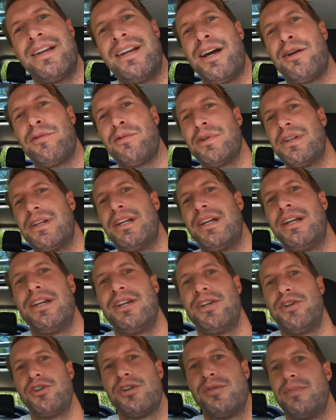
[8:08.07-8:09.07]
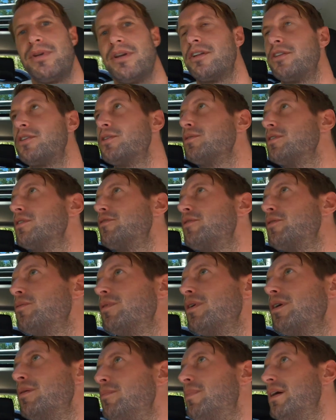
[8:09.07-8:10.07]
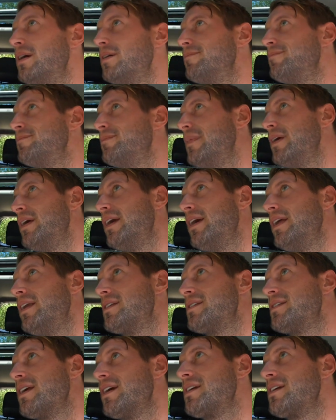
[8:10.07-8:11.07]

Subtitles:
Not really needed. You should be able to do it if you want, but it is